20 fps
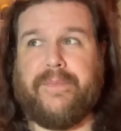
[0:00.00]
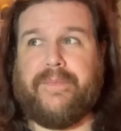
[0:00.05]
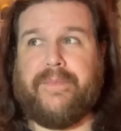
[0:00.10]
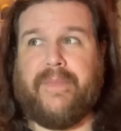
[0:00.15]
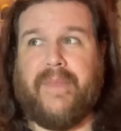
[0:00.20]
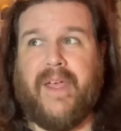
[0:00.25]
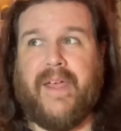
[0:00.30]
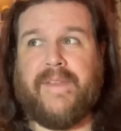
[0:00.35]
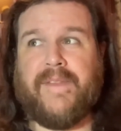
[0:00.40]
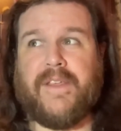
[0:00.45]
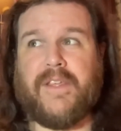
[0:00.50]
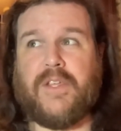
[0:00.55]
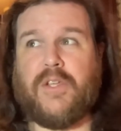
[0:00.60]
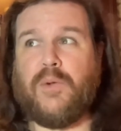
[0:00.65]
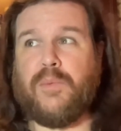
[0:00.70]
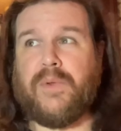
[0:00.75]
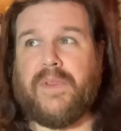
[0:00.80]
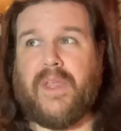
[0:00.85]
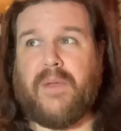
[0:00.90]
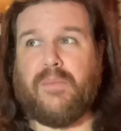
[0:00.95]
and the
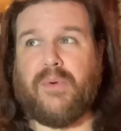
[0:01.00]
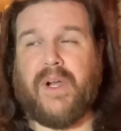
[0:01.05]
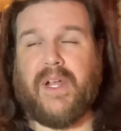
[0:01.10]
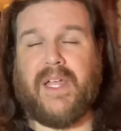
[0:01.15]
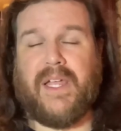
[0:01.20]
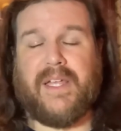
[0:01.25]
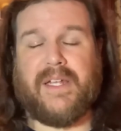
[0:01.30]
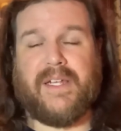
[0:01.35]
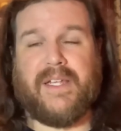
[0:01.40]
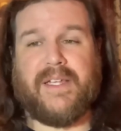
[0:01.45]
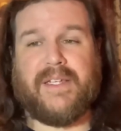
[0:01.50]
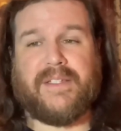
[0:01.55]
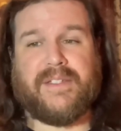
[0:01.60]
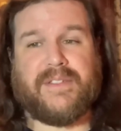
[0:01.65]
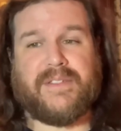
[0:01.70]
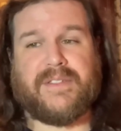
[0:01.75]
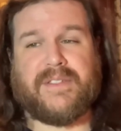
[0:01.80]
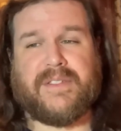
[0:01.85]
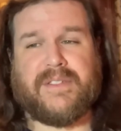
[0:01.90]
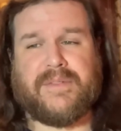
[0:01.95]
humor they bring in
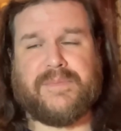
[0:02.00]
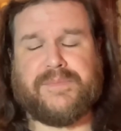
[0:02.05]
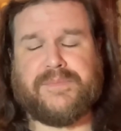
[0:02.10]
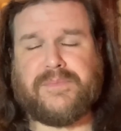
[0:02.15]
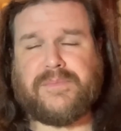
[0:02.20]
is,